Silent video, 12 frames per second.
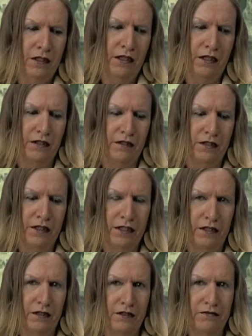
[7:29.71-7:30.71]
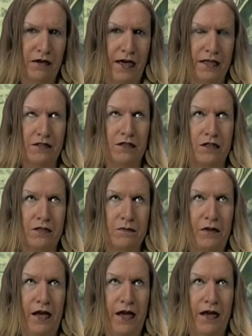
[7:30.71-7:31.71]
And he devised this
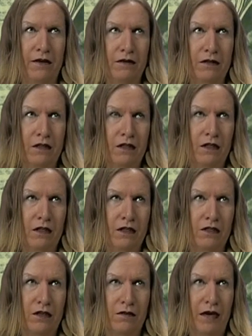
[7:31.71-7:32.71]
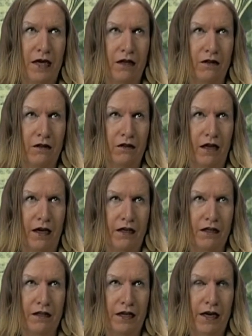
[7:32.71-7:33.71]
plan to make it look
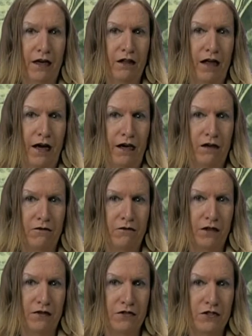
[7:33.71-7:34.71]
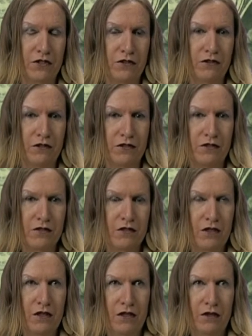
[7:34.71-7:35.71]
like an airliner full of students
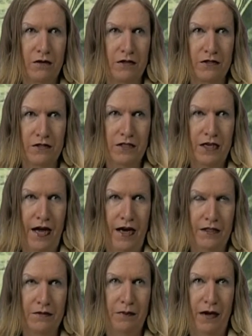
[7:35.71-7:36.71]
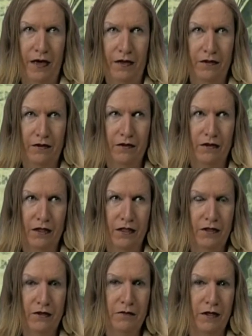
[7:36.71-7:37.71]
was attacked by the
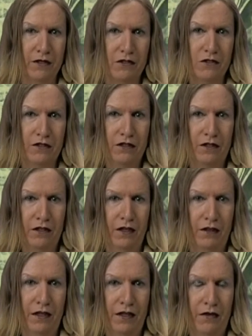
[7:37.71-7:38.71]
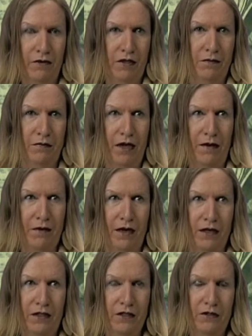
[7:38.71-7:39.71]
Cubans, and then they were going to blame it
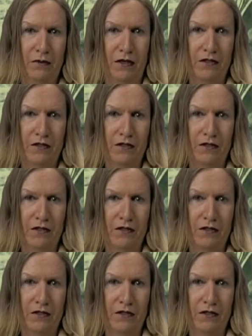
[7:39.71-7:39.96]
on Cuba.